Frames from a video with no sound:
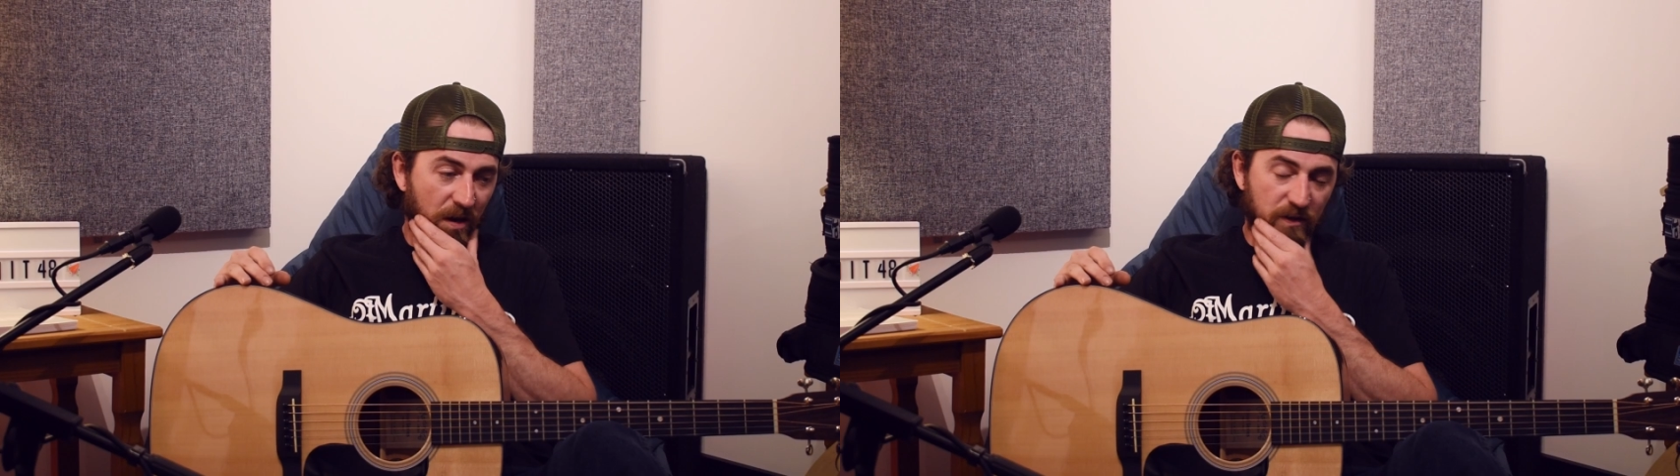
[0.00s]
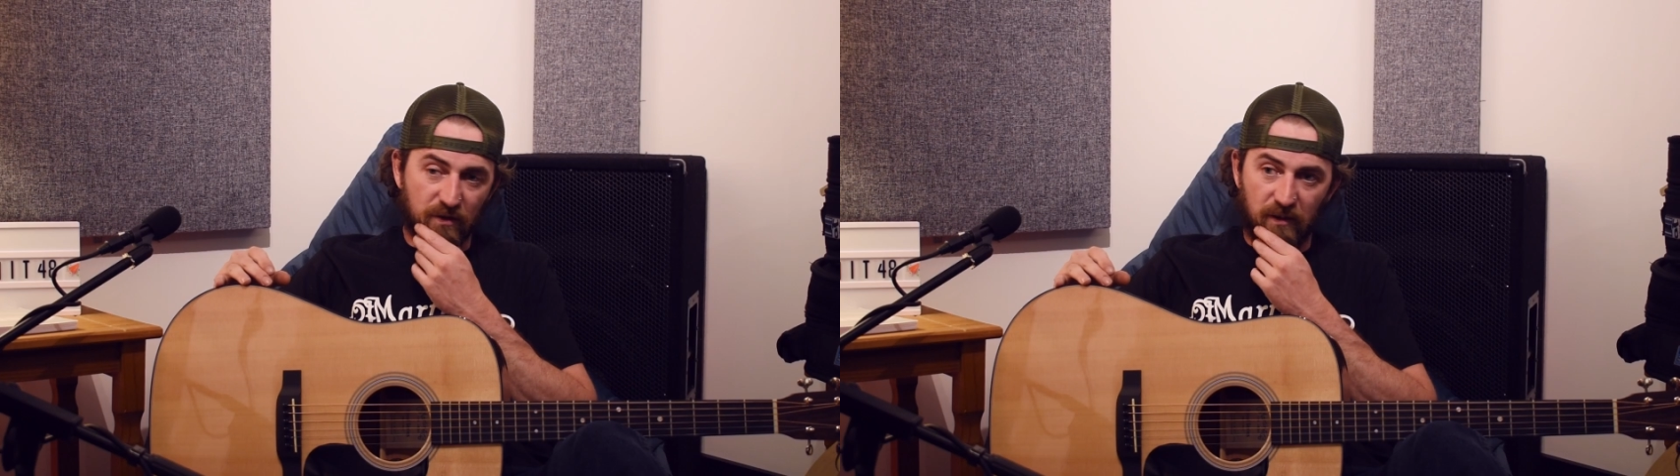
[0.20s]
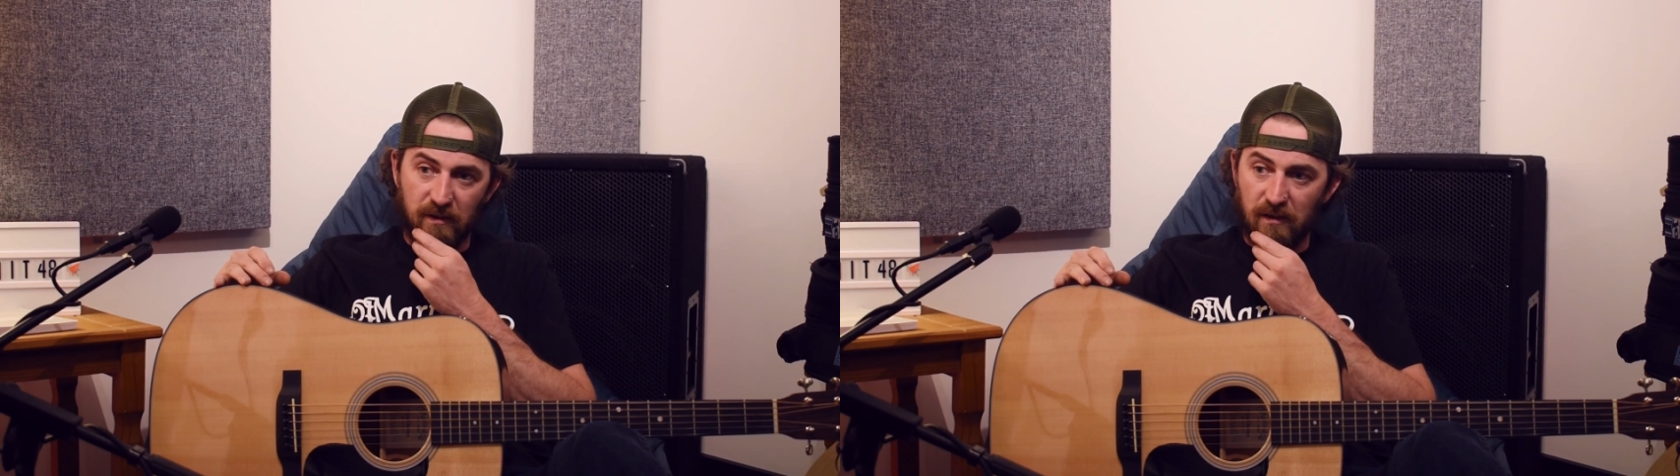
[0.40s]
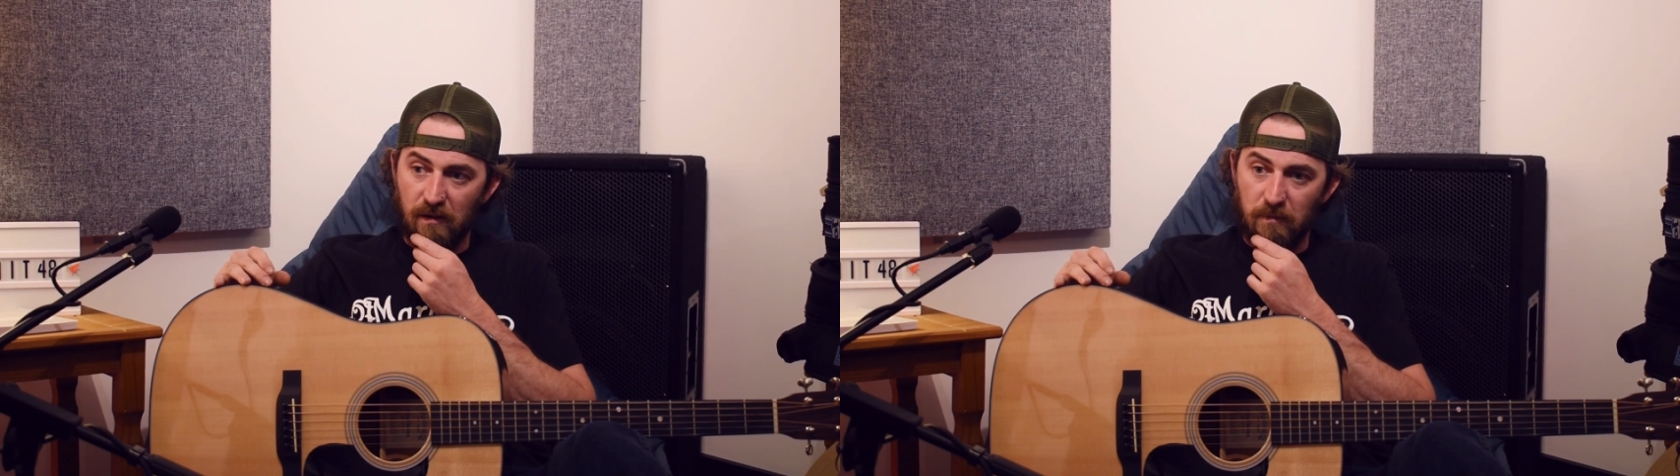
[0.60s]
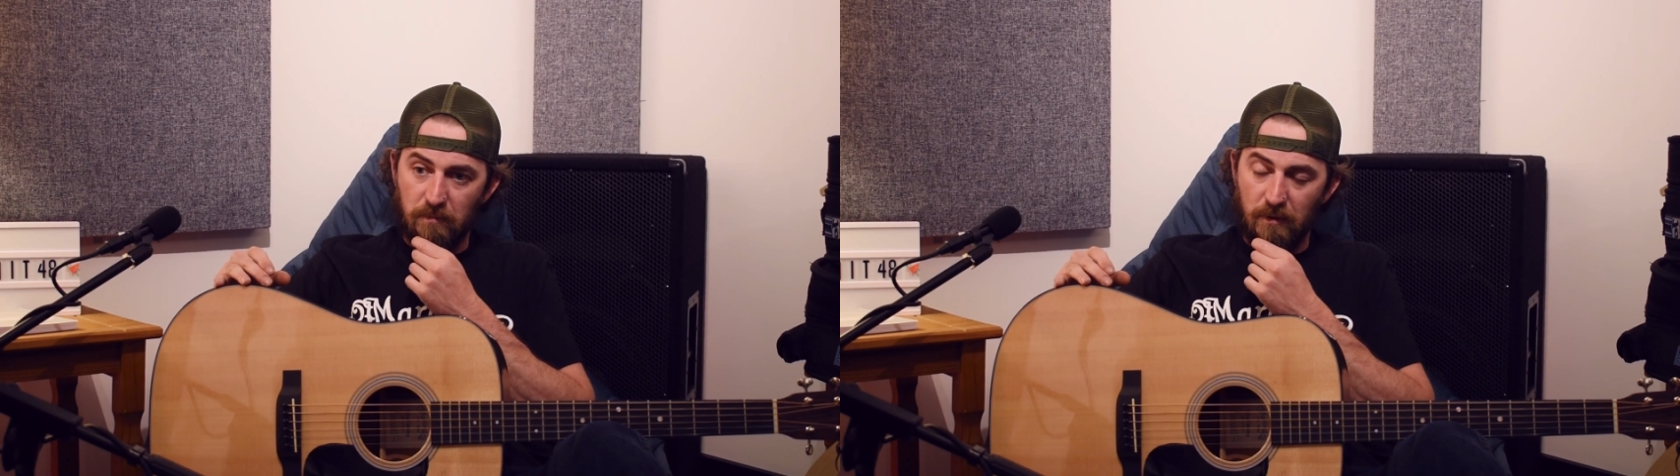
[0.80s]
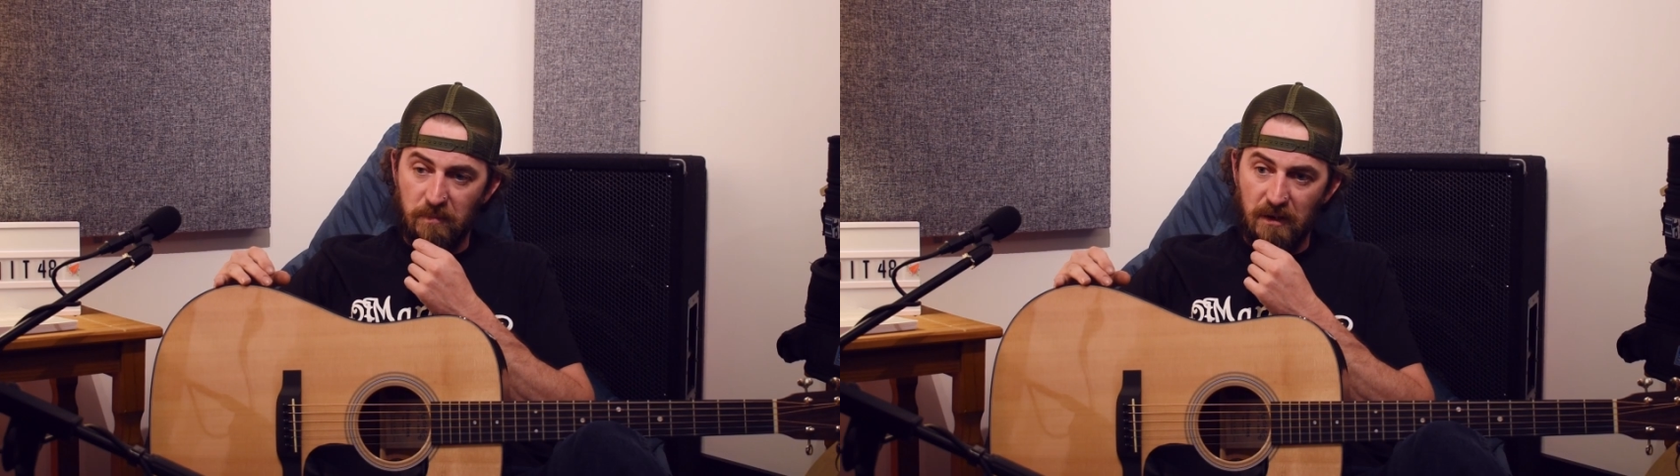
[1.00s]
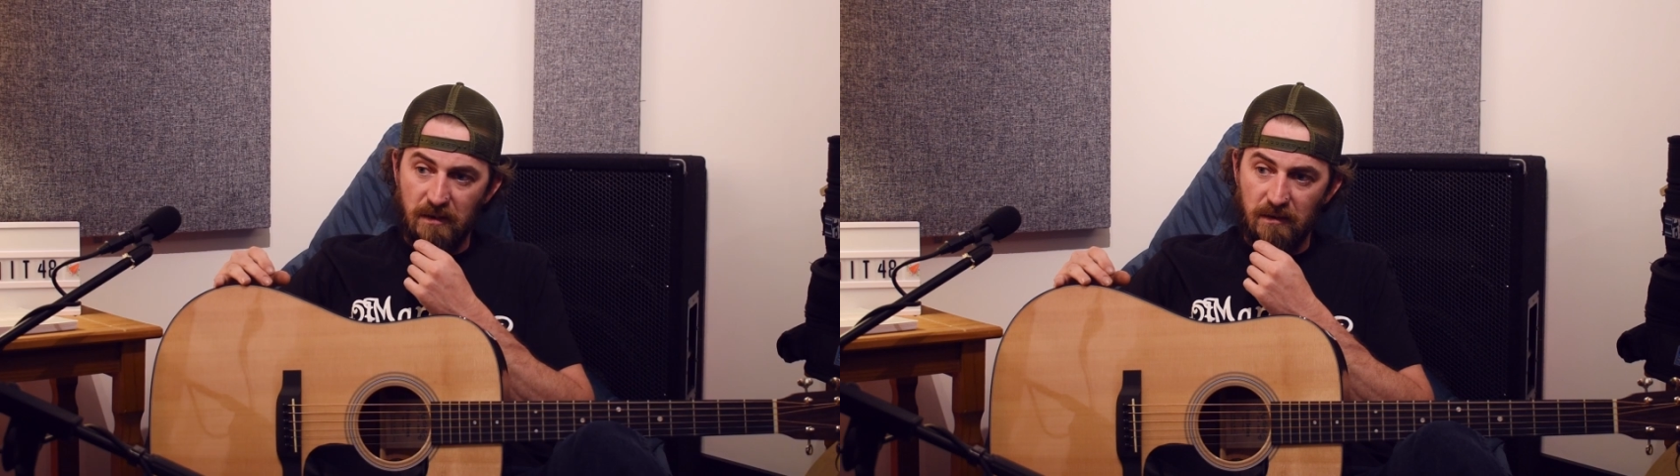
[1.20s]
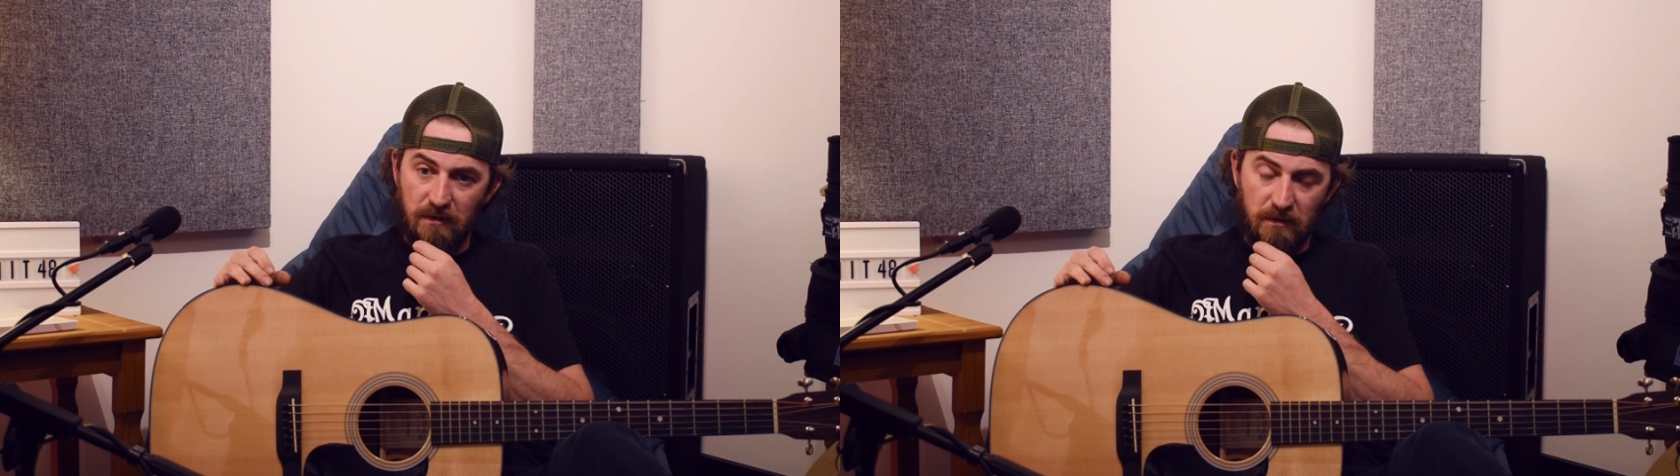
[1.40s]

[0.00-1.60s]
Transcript: I tried, you know, I played